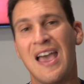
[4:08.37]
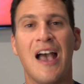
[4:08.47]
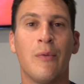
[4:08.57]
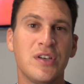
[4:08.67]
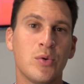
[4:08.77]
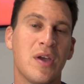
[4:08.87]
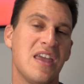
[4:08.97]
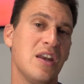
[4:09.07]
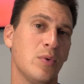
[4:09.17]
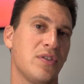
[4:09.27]
And when you
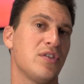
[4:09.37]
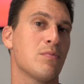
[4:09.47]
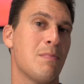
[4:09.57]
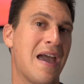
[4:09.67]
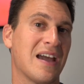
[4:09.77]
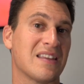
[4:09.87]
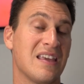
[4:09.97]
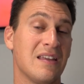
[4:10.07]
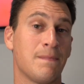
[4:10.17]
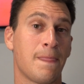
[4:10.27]
hit it with your
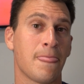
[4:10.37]
magnet,